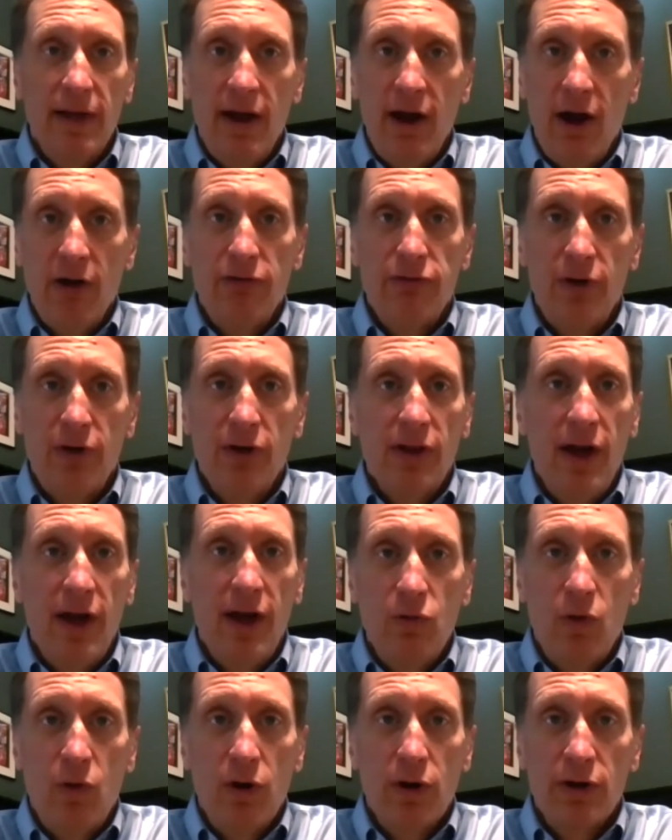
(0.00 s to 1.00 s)
and our
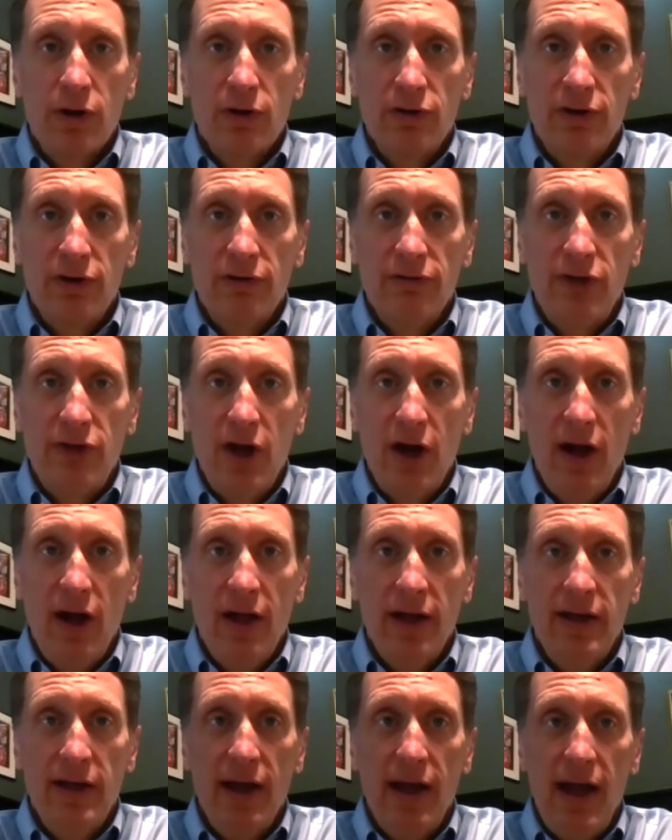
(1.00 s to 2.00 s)
frontline workers have
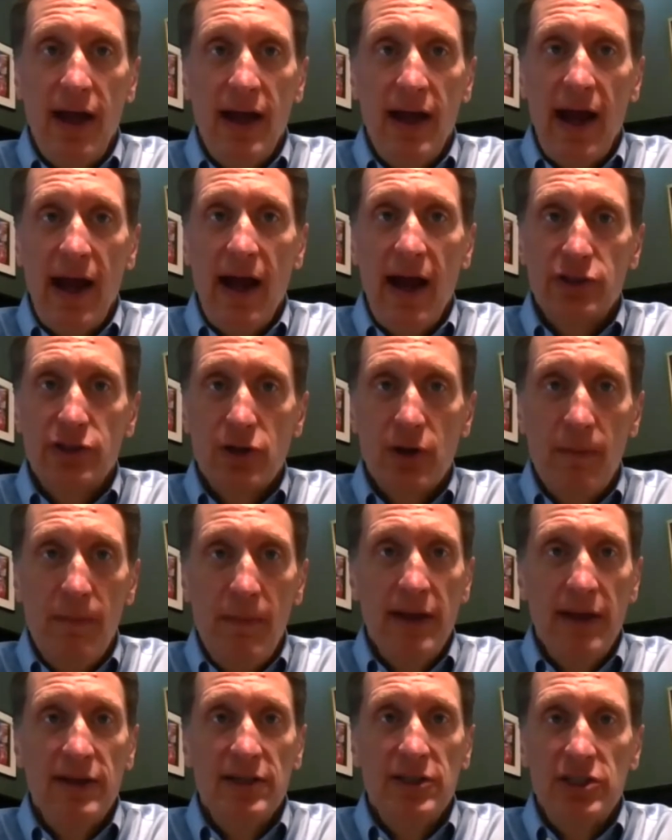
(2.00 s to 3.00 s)
done a
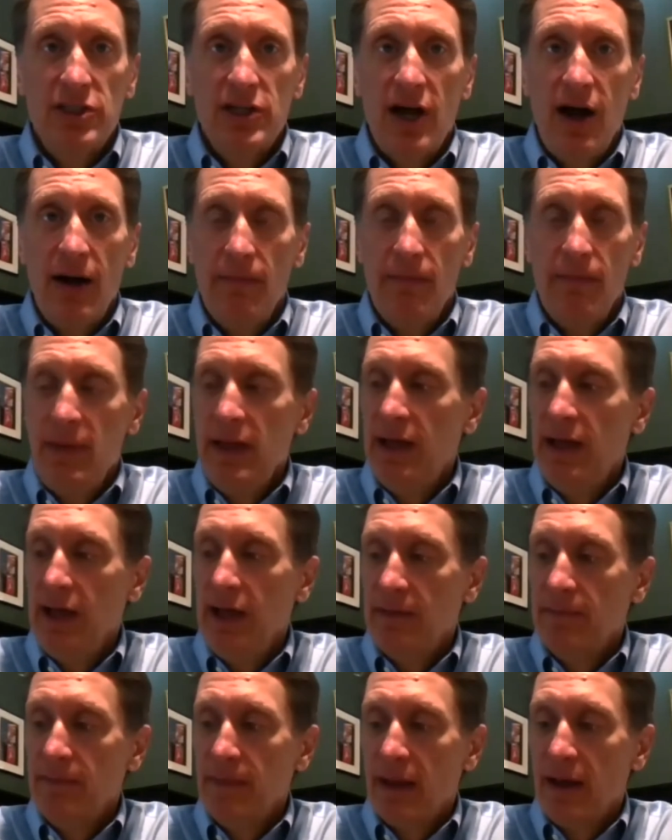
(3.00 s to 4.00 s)
tremendous job
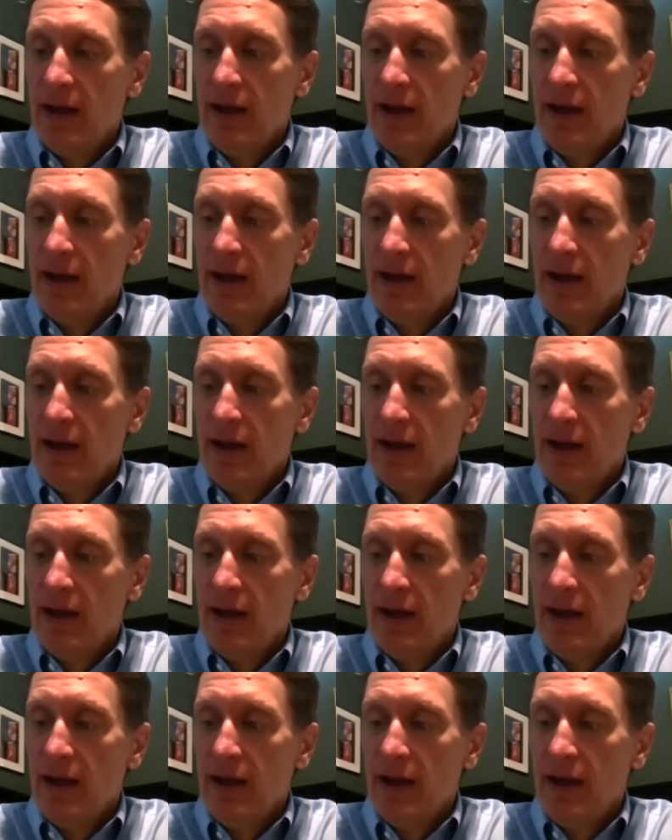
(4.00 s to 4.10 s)
meeting